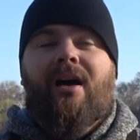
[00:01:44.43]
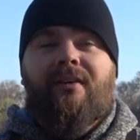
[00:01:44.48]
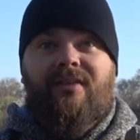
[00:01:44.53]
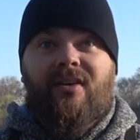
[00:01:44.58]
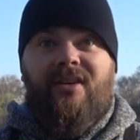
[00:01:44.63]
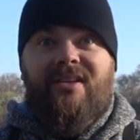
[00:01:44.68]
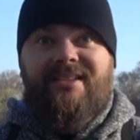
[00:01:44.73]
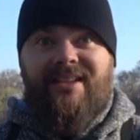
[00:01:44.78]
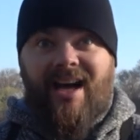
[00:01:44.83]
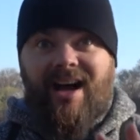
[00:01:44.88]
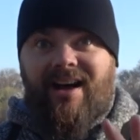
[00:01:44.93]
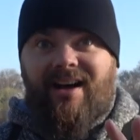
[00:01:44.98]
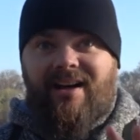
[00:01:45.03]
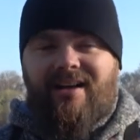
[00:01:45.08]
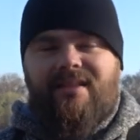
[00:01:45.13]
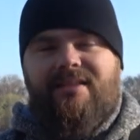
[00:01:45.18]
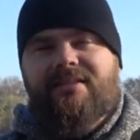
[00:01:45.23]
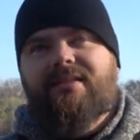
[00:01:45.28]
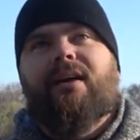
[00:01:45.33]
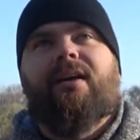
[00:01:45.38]

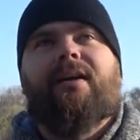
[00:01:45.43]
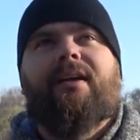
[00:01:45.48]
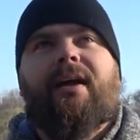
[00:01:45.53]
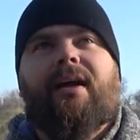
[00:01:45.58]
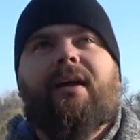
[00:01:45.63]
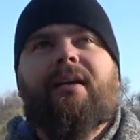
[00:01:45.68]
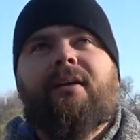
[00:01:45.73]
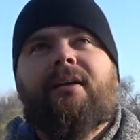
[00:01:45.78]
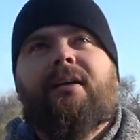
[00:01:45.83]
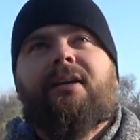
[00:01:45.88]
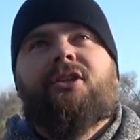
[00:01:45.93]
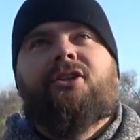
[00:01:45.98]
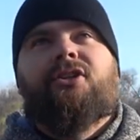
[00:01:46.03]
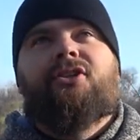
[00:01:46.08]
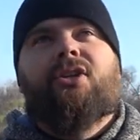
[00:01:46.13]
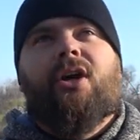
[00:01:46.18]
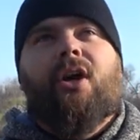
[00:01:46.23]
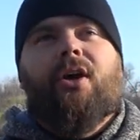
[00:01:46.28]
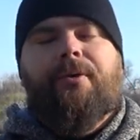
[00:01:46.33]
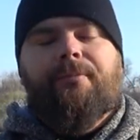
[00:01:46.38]
Okay,
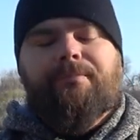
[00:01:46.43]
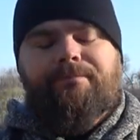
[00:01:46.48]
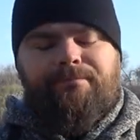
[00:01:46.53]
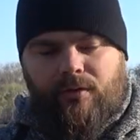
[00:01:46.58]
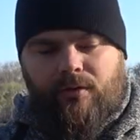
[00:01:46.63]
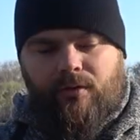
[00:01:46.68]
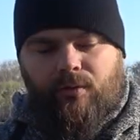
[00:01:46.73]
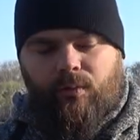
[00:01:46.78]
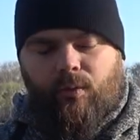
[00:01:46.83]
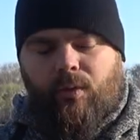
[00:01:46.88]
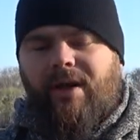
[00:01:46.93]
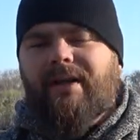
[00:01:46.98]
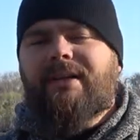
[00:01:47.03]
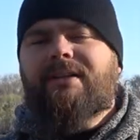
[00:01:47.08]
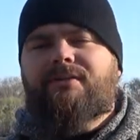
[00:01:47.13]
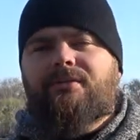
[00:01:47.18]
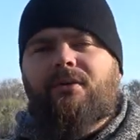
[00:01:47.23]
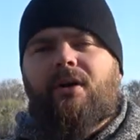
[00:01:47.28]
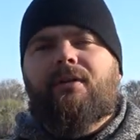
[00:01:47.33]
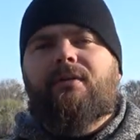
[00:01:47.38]
so what
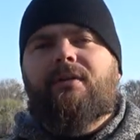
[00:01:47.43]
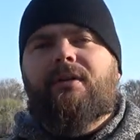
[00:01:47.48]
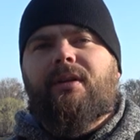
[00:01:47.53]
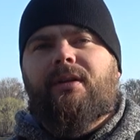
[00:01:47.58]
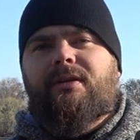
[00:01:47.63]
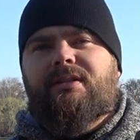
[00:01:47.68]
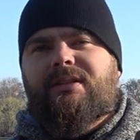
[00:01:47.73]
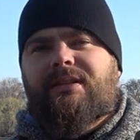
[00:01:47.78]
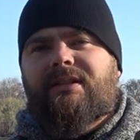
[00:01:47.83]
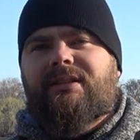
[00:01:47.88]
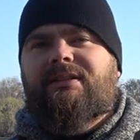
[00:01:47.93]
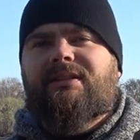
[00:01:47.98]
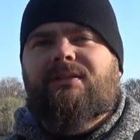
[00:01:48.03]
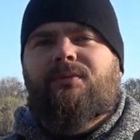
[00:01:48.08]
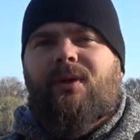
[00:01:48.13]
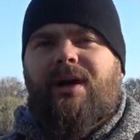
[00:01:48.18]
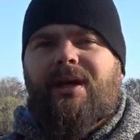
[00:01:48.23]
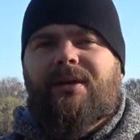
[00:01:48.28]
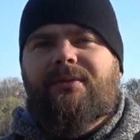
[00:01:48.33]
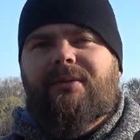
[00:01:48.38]
is wrong with those things and
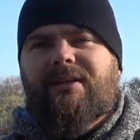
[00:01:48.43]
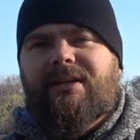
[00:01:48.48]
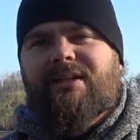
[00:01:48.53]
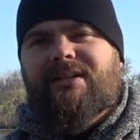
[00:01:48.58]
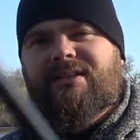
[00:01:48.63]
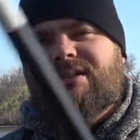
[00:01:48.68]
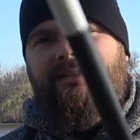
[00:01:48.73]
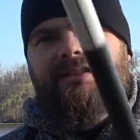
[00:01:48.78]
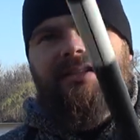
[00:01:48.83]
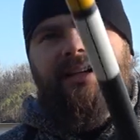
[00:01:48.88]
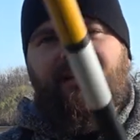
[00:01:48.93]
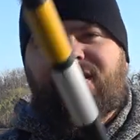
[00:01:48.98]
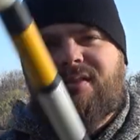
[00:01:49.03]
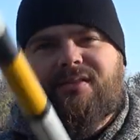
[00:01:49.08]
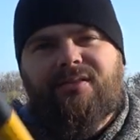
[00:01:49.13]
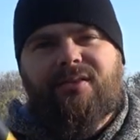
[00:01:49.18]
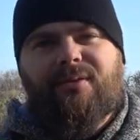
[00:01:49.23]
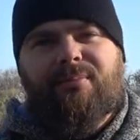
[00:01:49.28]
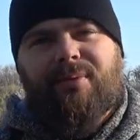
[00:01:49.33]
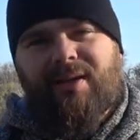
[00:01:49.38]
why do we need a stick
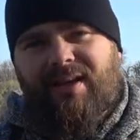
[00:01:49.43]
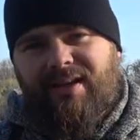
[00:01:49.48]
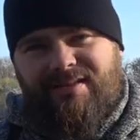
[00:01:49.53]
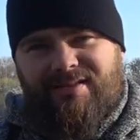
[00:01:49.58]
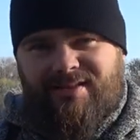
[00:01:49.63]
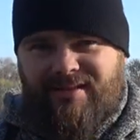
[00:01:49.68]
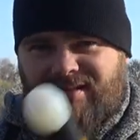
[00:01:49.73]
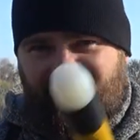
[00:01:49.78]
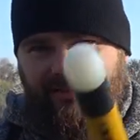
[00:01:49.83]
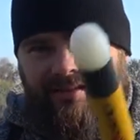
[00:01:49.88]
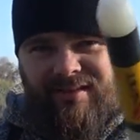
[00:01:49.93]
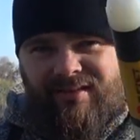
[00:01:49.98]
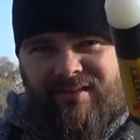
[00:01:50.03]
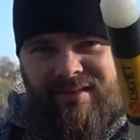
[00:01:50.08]
to replace it?